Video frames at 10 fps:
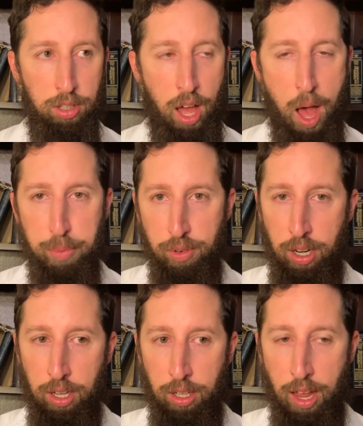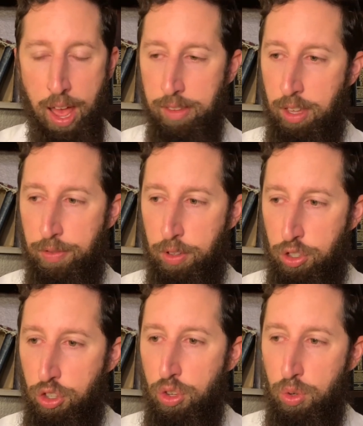operating as if
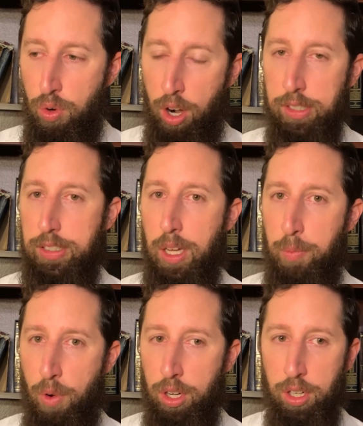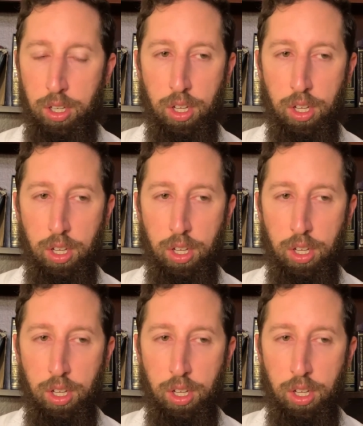you are someone.